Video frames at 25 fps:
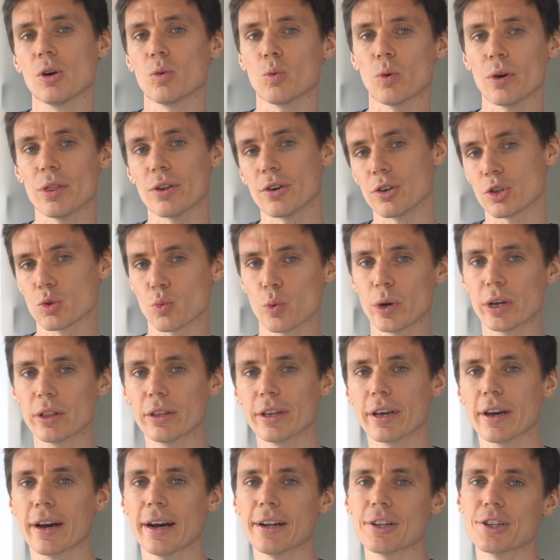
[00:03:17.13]
whether it's
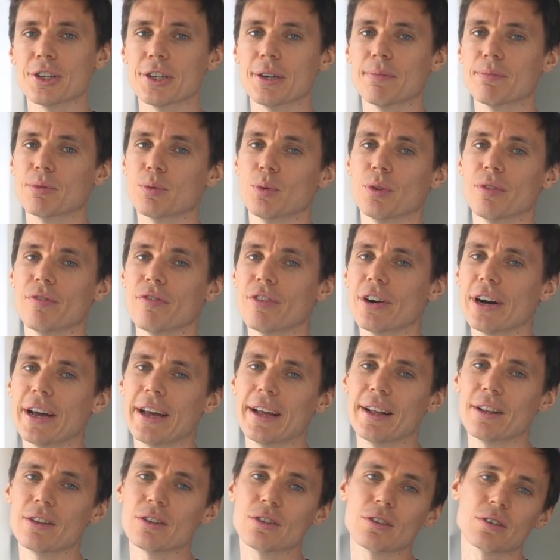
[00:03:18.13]
weekly catch-ups with
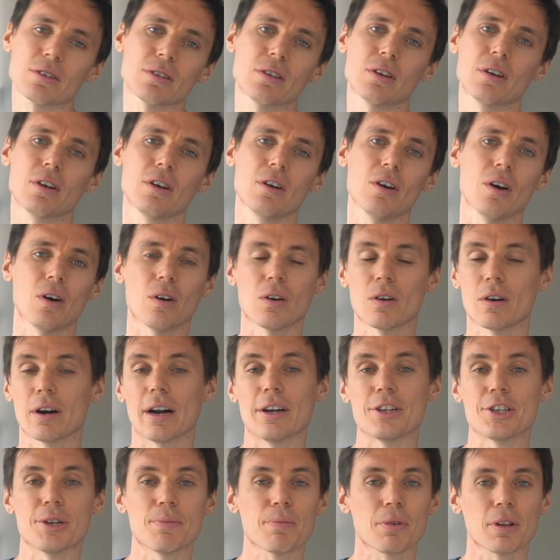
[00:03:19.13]
friends or
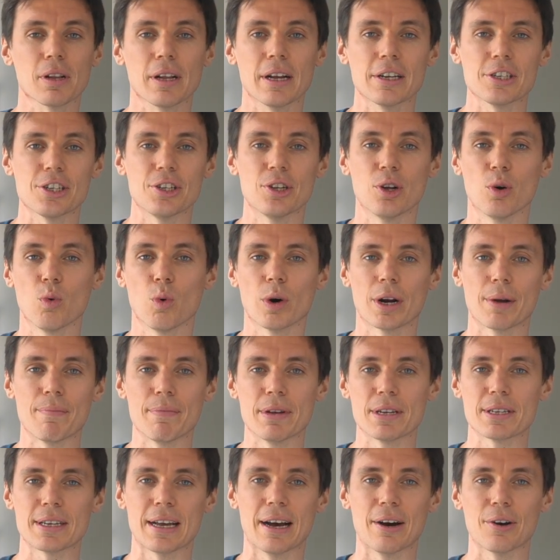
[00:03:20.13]
a gym class you don't want to
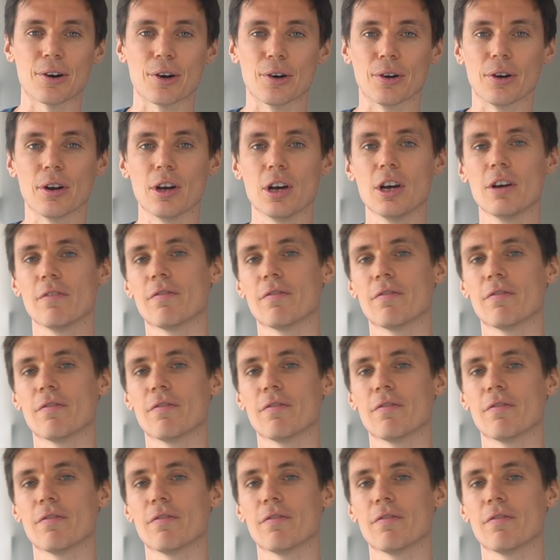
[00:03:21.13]
miss out on.